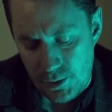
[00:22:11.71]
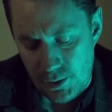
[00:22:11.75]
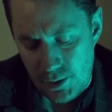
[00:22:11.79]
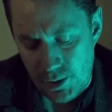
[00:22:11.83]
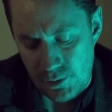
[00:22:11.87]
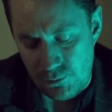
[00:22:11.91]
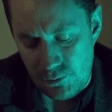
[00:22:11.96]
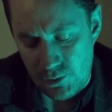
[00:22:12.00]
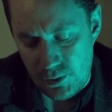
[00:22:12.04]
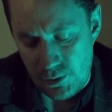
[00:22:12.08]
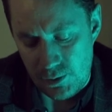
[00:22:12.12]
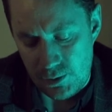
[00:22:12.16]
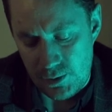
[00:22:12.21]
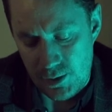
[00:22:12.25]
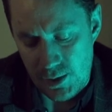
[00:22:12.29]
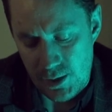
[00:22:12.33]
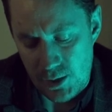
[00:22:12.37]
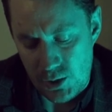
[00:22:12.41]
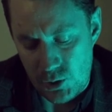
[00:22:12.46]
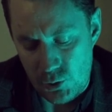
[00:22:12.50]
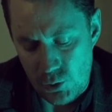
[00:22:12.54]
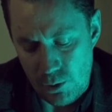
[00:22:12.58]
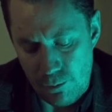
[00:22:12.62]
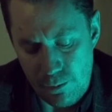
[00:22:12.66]
"It will
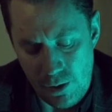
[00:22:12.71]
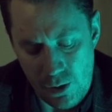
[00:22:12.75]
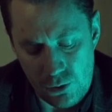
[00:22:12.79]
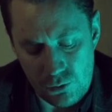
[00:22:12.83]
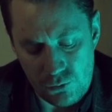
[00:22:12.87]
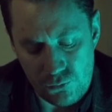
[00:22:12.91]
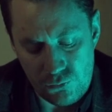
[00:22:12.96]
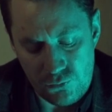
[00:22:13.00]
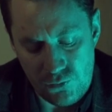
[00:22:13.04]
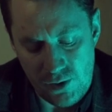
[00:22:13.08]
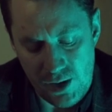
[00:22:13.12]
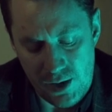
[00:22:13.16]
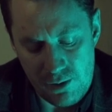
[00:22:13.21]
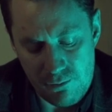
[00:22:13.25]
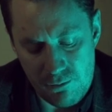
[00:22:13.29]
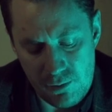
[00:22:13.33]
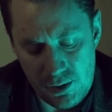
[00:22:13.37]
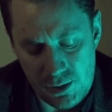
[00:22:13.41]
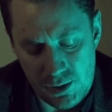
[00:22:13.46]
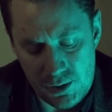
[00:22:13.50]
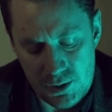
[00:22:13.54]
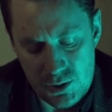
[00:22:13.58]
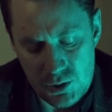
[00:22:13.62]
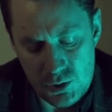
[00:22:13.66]
take you about 5
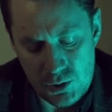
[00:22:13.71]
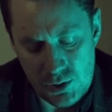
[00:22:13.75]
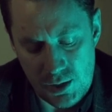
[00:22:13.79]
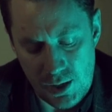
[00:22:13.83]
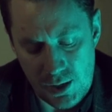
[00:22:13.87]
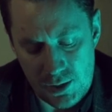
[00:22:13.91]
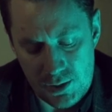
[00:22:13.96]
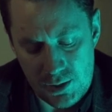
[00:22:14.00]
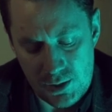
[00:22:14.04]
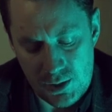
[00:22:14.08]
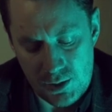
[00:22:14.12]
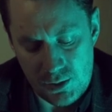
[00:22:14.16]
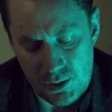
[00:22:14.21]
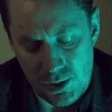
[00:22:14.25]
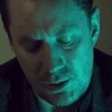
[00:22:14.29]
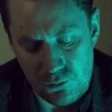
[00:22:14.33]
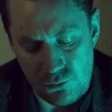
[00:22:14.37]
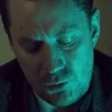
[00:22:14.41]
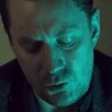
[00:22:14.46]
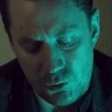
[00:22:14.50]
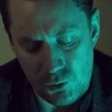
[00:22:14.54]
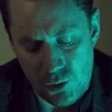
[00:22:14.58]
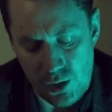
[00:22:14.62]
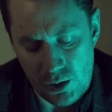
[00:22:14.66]
minutes to get here
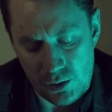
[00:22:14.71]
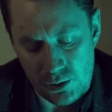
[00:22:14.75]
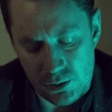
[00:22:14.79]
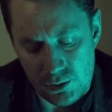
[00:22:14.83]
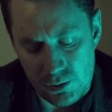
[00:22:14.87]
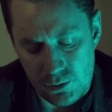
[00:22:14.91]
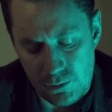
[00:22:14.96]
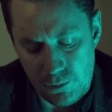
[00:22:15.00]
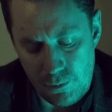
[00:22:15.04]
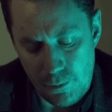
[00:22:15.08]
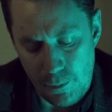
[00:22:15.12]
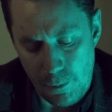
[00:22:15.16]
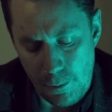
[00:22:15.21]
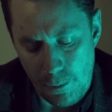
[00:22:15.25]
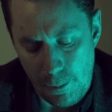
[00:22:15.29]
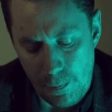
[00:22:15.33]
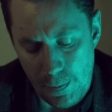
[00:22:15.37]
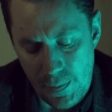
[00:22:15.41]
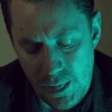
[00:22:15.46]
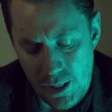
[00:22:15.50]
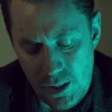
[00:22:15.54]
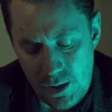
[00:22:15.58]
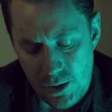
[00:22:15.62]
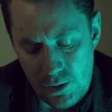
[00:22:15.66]
if you run.
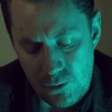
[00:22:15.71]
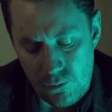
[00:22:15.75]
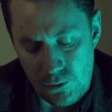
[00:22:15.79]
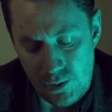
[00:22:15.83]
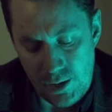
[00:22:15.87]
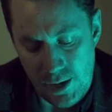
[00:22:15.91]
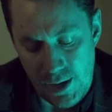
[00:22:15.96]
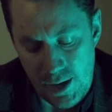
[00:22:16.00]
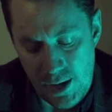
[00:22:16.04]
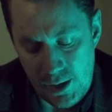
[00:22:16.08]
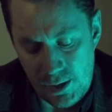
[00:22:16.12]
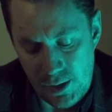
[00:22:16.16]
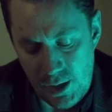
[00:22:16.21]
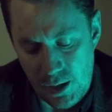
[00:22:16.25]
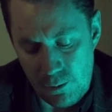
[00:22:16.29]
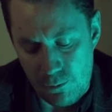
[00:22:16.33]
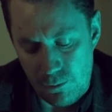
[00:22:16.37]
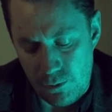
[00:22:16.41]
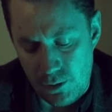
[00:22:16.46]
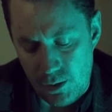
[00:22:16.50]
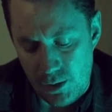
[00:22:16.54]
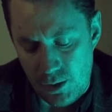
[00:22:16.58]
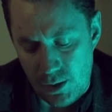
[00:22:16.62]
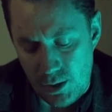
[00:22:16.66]
When I hang
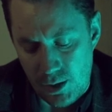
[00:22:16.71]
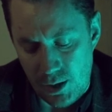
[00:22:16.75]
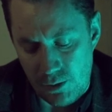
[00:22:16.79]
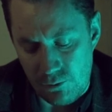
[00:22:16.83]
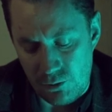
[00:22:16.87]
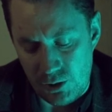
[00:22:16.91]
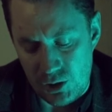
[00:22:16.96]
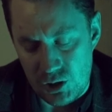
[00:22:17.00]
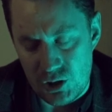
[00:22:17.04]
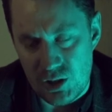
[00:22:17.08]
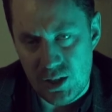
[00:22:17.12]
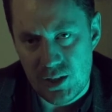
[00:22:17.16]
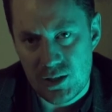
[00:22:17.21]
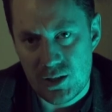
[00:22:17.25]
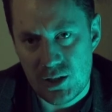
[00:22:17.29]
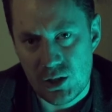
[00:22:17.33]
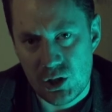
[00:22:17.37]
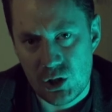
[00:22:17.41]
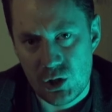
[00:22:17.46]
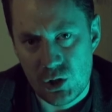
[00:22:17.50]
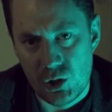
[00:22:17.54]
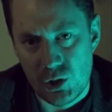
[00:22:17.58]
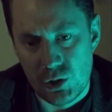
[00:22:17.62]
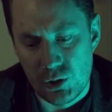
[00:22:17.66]
up, I will ingest a
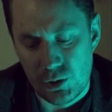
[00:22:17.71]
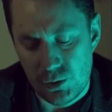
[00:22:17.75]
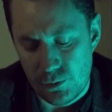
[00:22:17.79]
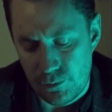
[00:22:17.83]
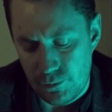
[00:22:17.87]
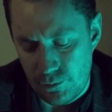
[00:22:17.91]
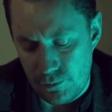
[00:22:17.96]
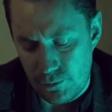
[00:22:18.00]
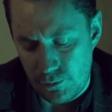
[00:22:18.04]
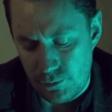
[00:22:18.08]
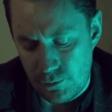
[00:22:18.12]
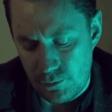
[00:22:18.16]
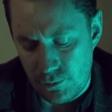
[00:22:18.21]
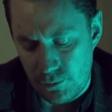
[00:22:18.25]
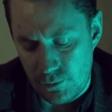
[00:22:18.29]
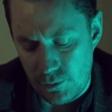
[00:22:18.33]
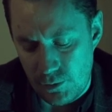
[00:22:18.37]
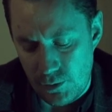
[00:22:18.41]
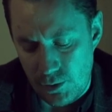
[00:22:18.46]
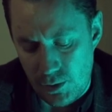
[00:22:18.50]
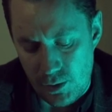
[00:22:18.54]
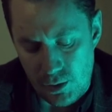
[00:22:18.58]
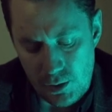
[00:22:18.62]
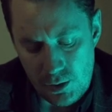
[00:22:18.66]
cure.
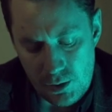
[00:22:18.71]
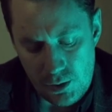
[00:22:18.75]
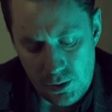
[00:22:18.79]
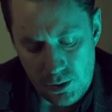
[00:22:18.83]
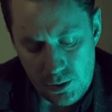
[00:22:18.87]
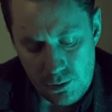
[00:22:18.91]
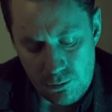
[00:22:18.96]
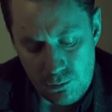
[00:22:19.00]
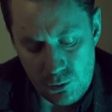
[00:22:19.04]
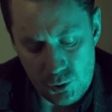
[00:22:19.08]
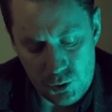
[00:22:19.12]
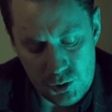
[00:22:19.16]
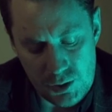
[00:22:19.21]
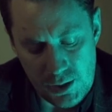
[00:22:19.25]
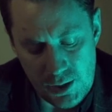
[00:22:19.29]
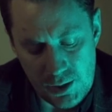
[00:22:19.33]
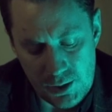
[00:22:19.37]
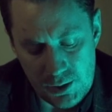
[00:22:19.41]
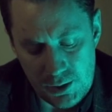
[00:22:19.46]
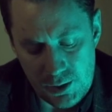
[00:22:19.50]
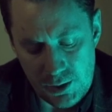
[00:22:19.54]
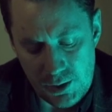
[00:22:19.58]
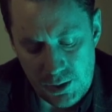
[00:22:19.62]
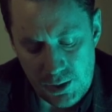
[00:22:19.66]
Most
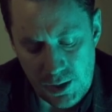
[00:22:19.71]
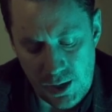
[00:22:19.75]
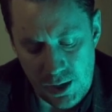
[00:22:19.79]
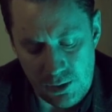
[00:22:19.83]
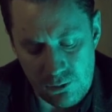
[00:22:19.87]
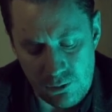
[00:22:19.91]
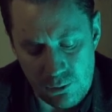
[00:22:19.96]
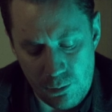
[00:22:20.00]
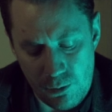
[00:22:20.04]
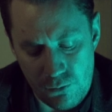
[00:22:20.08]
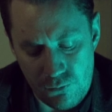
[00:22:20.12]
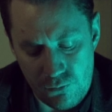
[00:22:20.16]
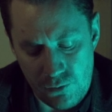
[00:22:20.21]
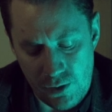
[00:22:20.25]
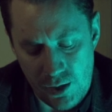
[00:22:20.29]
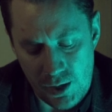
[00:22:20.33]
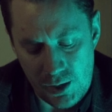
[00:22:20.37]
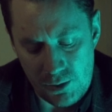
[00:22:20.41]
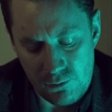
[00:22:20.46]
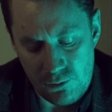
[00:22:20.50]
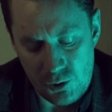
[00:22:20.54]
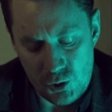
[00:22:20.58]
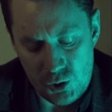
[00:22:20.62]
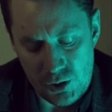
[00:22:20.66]
likely, I will be
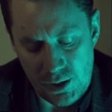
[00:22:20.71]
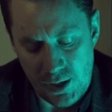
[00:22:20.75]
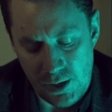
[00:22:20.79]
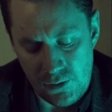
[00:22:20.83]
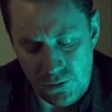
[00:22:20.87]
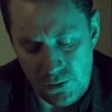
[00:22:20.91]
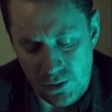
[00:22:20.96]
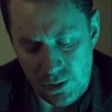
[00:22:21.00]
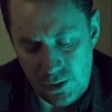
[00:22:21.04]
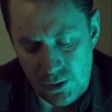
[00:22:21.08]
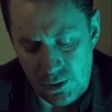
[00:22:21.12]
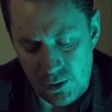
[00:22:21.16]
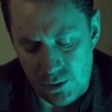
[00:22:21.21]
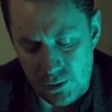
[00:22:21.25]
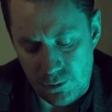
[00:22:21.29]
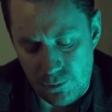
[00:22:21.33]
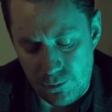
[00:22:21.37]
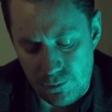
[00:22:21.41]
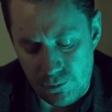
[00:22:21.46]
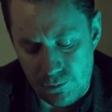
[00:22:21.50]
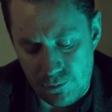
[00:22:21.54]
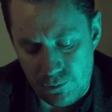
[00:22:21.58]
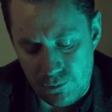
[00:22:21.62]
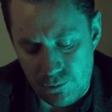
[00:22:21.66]
fine when you get there.
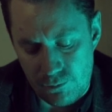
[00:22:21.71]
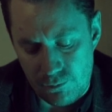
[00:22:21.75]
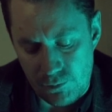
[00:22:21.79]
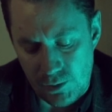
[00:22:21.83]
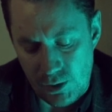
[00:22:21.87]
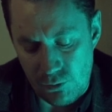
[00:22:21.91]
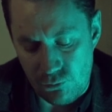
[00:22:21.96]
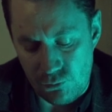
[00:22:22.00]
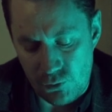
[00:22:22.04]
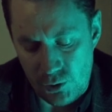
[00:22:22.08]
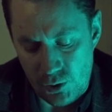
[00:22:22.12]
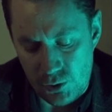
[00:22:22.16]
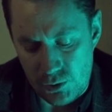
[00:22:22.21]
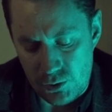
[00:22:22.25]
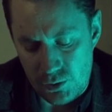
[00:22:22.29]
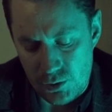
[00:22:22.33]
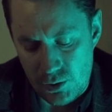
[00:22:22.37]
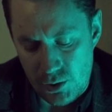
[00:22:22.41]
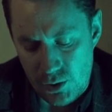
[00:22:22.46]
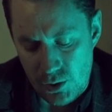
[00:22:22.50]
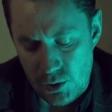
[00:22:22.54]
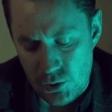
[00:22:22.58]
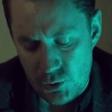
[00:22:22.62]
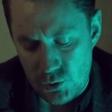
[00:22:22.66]
If not,
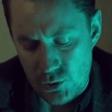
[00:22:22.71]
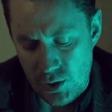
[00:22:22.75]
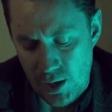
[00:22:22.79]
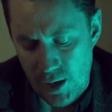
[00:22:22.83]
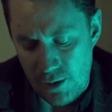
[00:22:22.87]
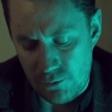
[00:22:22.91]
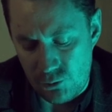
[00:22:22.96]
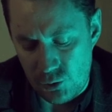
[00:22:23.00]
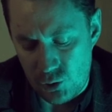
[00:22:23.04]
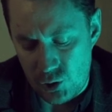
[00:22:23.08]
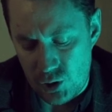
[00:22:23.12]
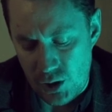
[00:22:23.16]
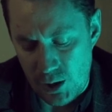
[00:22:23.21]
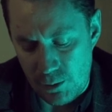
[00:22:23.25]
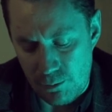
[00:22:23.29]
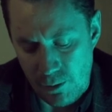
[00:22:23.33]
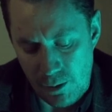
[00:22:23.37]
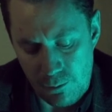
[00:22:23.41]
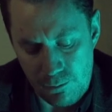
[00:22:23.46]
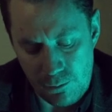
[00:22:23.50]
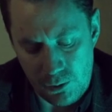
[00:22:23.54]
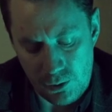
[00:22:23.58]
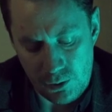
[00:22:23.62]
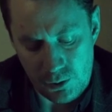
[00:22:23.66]
you have to check
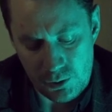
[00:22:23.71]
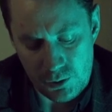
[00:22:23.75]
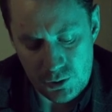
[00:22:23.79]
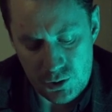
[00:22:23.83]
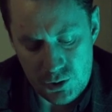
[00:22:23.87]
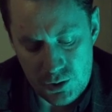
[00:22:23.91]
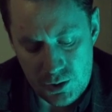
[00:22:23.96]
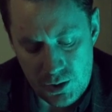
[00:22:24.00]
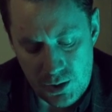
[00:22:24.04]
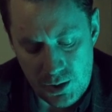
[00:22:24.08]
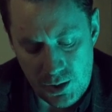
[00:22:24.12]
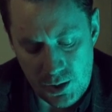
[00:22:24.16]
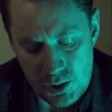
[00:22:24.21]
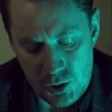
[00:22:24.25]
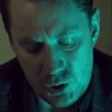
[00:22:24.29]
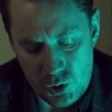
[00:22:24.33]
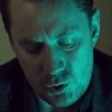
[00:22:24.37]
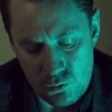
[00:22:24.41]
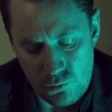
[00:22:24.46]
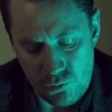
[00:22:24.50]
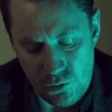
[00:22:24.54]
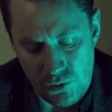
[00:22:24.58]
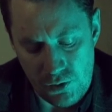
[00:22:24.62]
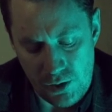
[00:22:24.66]
my pulse and
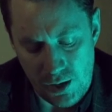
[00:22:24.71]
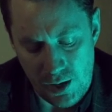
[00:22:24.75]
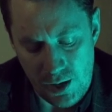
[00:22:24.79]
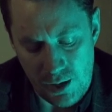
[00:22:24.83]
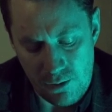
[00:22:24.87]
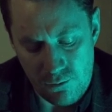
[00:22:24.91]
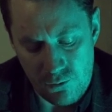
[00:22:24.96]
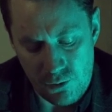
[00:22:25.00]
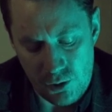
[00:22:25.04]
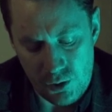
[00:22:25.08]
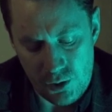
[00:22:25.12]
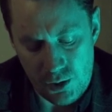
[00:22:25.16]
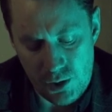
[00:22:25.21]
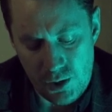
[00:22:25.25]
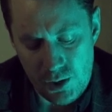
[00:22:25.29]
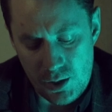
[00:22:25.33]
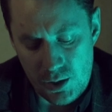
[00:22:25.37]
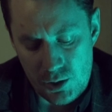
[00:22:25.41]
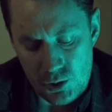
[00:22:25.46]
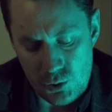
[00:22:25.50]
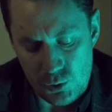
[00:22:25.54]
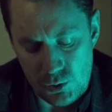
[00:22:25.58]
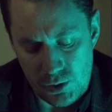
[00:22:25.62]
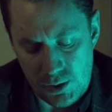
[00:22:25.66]
do whatever
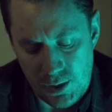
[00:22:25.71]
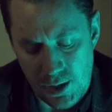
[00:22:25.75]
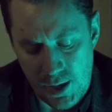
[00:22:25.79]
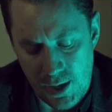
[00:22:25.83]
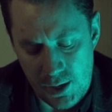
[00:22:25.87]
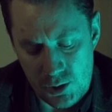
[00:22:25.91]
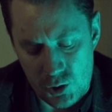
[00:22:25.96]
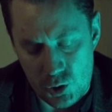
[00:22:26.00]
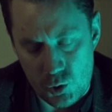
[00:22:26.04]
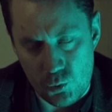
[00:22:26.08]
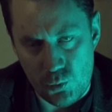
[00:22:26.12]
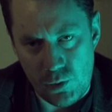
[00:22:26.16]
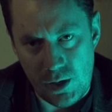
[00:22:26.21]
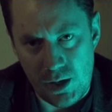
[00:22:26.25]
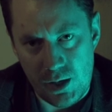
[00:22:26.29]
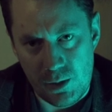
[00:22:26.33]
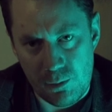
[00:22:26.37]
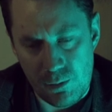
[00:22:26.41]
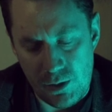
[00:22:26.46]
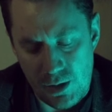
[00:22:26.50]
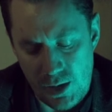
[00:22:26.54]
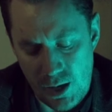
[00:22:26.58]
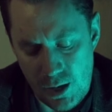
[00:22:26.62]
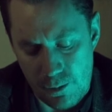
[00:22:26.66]
you can to
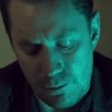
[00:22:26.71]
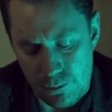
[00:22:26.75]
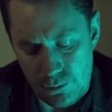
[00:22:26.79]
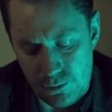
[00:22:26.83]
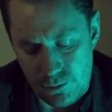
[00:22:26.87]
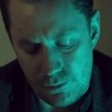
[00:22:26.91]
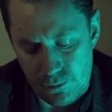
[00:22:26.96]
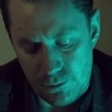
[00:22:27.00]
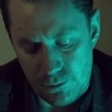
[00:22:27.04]
wake me up.